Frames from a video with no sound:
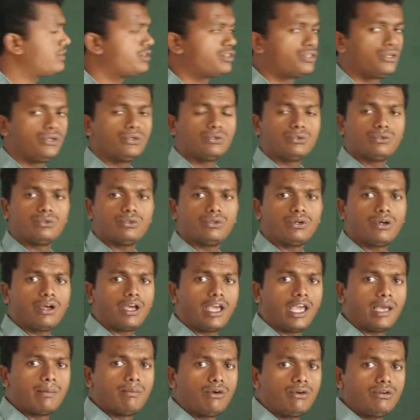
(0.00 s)
with you
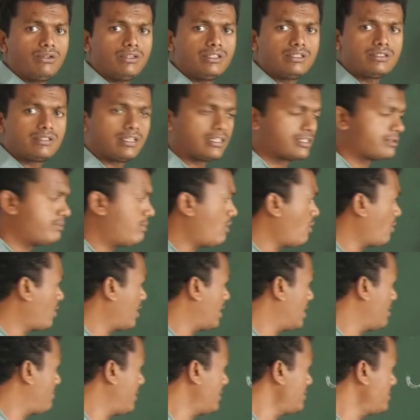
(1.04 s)
about these S block
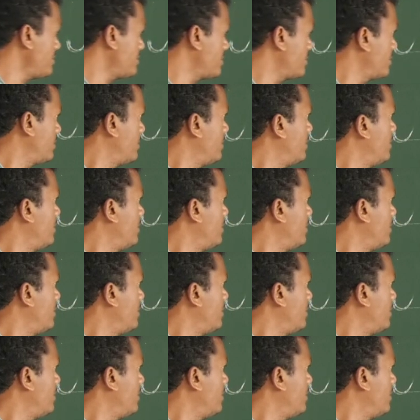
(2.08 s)
elements.